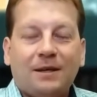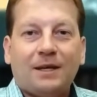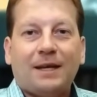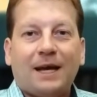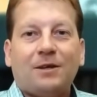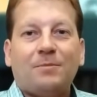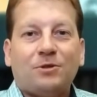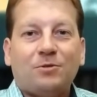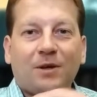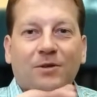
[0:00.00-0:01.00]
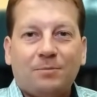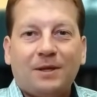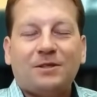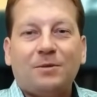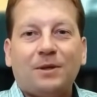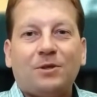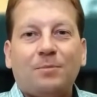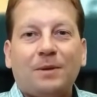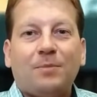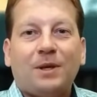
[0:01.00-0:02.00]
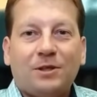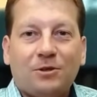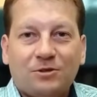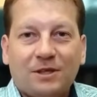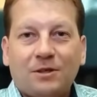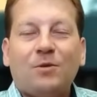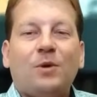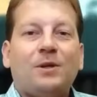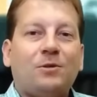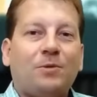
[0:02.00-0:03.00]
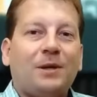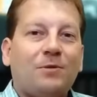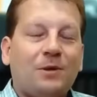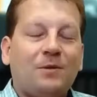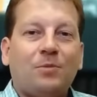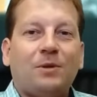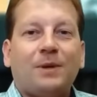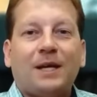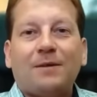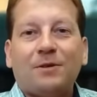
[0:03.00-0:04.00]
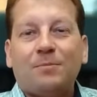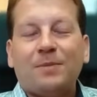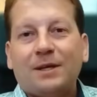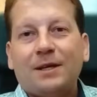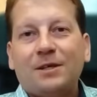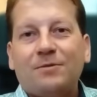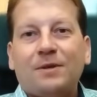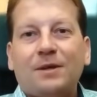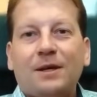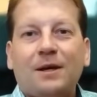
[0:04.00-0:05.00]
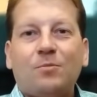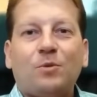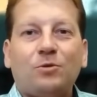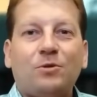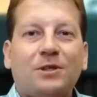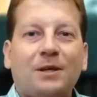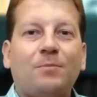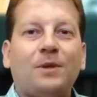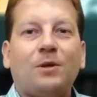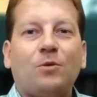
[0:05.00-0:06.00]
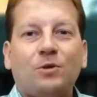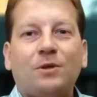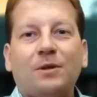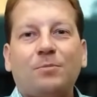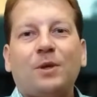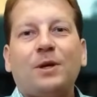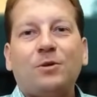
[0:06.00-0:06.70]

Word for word: an atom surrounded by subatomic particles at the quantum level will behave completely differently and won't resemble an ordinary ball at